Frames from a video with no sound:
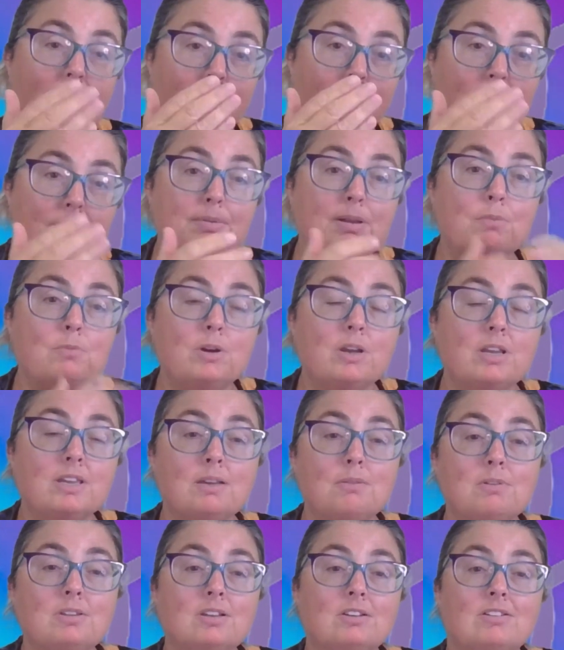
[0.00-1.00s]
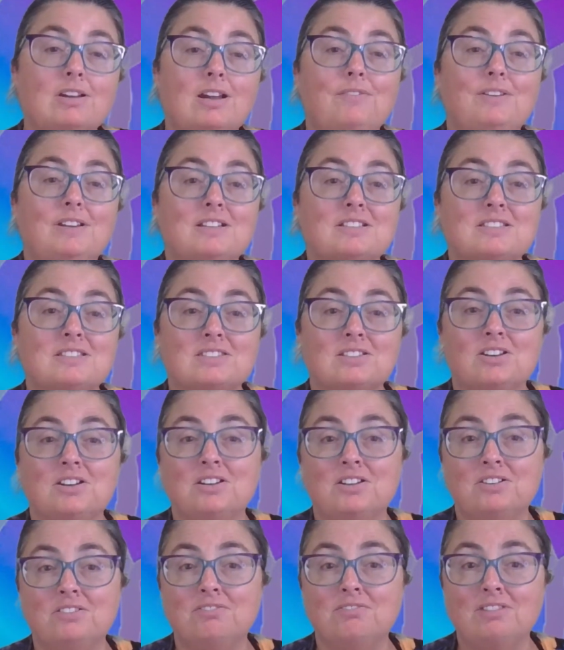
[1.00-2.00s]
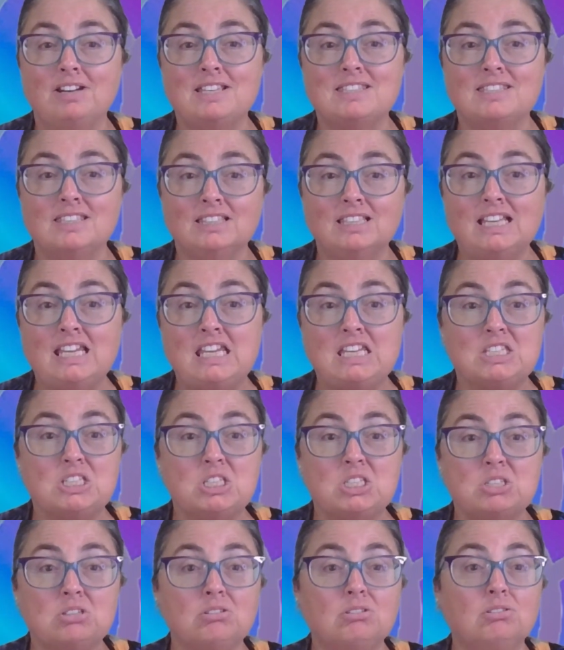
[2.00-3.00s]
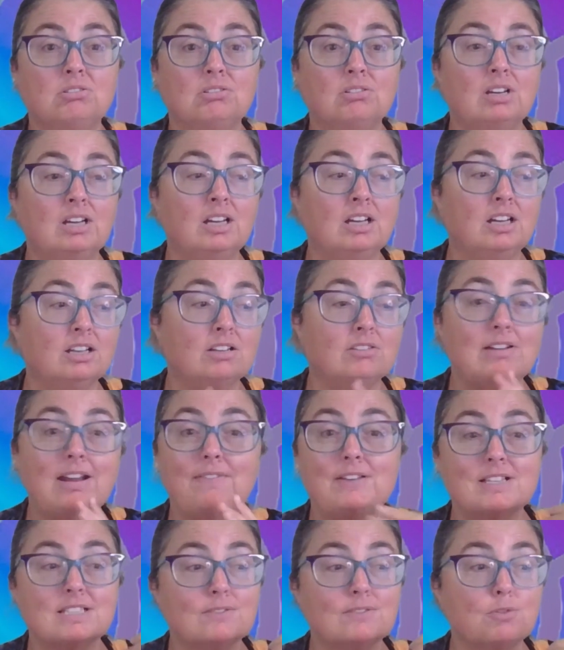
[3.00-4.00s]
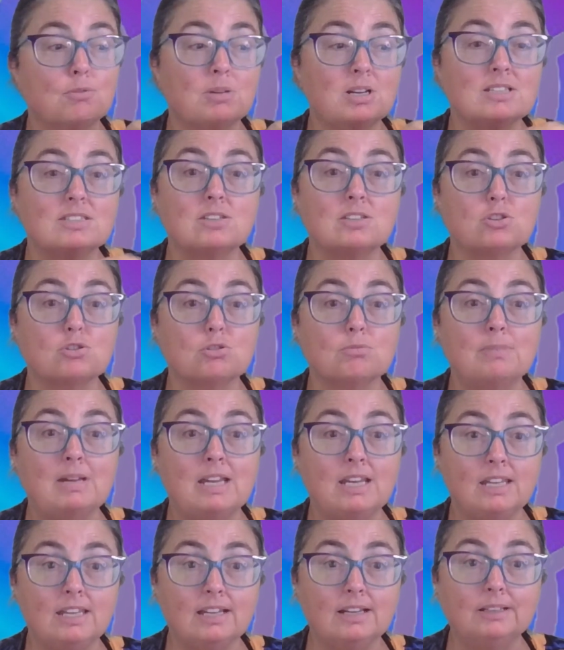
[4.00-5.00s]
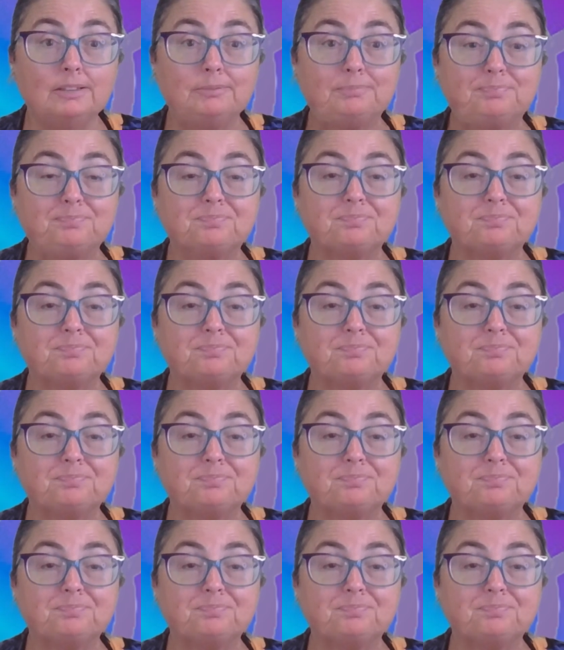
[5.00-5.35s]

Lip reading: I've been working with a graphic designer recently to do graphics for my social media.